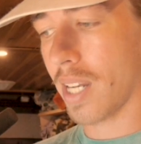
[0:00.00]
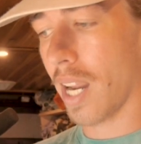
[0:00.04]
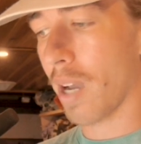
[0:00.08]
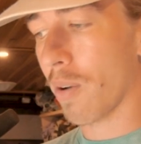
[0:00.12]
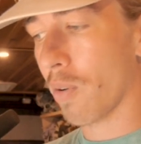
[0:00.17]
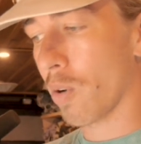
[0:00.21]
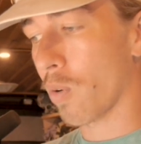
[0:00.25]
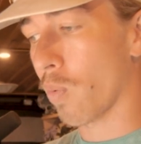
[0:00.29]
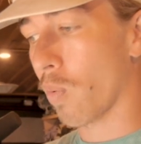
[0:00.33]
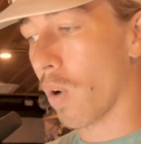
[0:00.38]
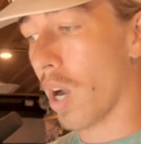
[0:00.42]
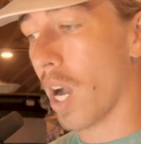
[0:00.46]
I
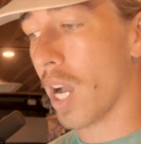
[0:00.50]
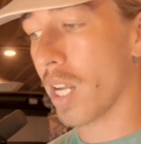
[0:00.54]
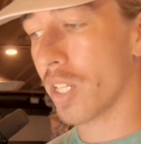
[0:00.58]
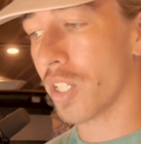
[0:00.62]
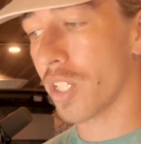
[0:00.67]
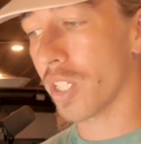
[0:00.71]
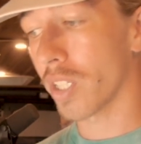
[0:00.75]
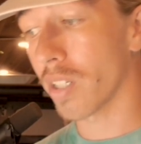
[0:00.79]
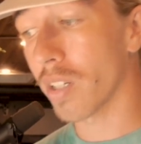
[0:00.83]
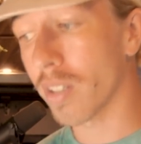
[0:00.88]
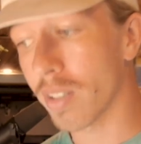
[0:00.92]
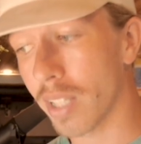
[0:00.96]
would
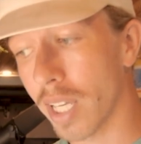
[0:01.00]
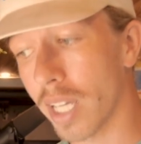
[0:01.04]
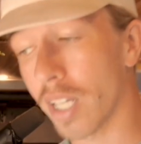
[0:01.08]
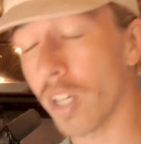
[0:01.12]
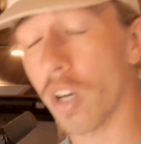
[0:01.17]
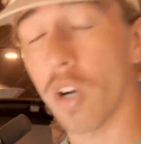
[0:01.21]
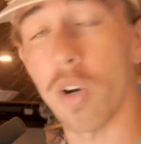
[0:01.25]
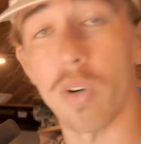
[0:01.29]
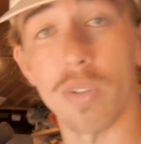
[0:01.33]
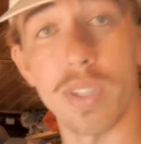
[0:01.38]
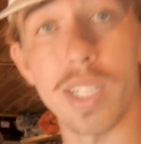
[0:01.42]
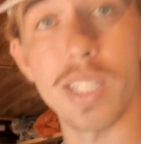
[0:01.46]
watch and go like,
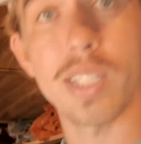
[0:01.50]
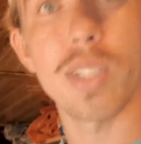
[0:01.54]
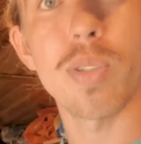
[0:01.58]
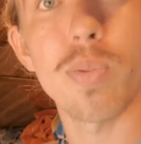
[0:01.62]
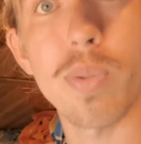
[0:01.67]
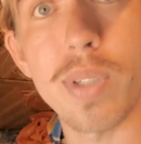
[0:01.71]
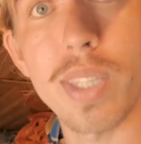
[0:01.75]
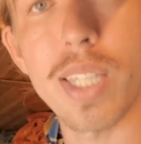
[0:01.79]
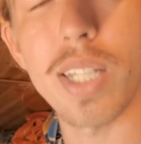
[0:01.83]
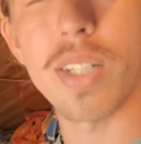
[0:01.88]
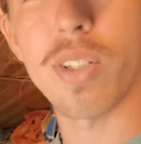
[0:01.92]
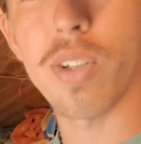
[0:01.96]
oh, this is
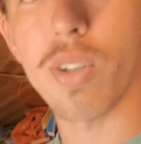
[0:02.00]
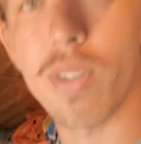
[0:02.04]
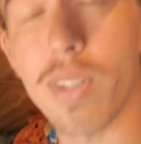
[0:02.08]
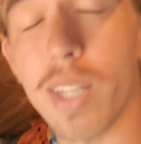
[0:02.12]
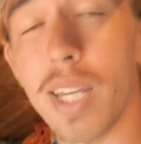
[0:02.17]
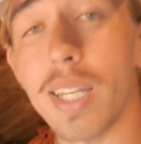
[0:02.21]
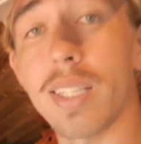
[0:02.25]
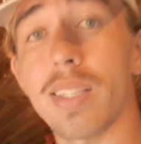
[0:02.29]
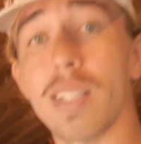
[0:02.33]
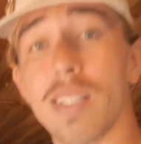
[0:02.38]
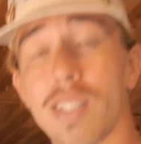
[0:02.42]
what they don't like,